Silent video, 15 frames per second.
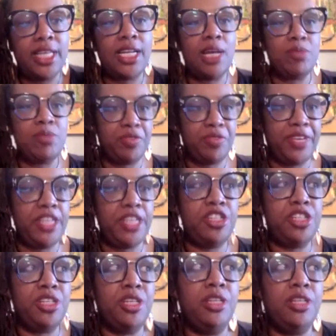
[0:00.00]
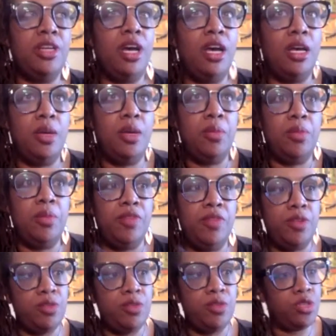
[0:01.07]
observation um, of
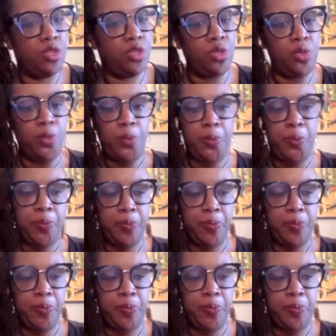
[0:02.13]
those two,